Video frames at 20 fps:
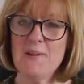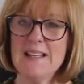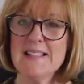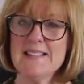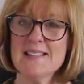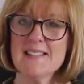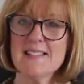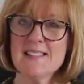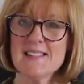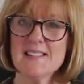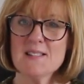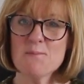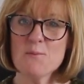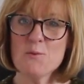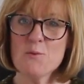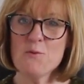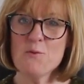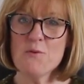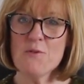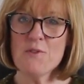places
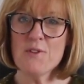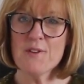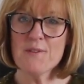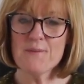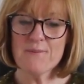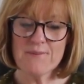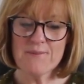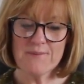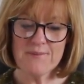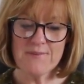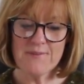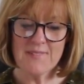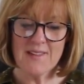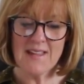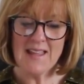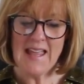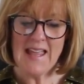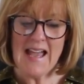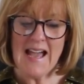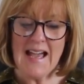smooth.
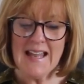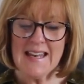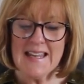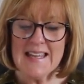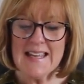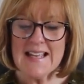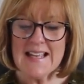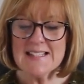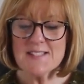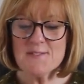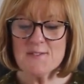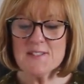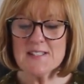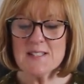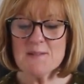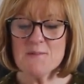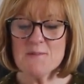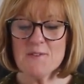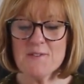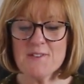And I guess for
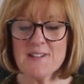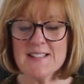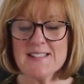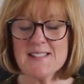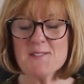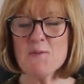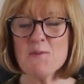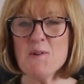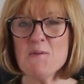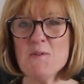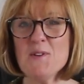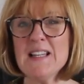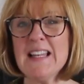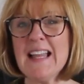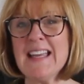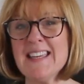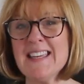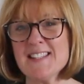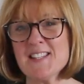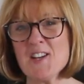some of us, we would
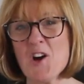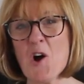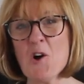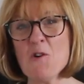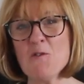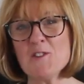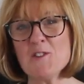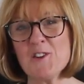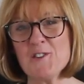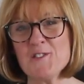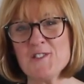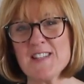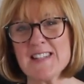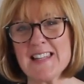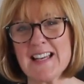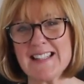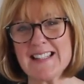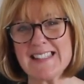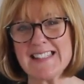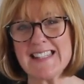like to hold on to
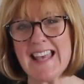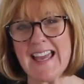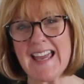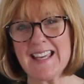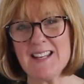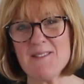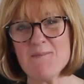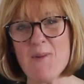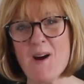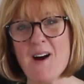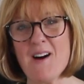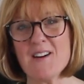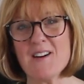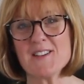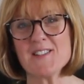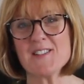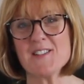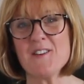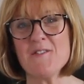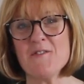that second
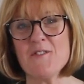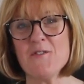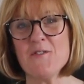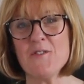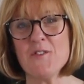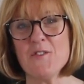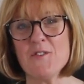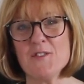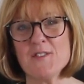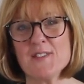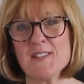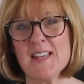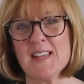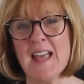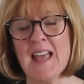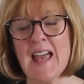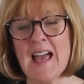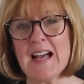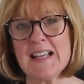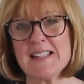part of the verse
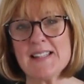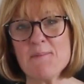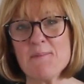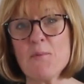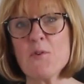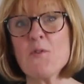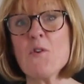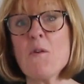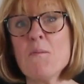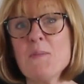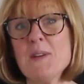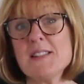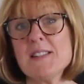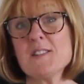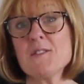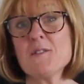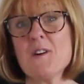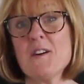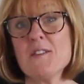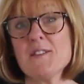as a promise
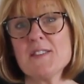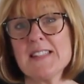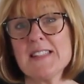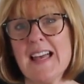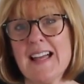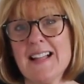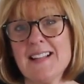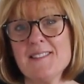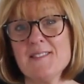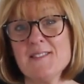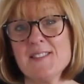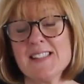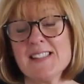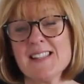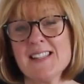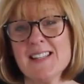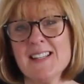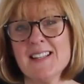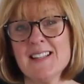to ourselves.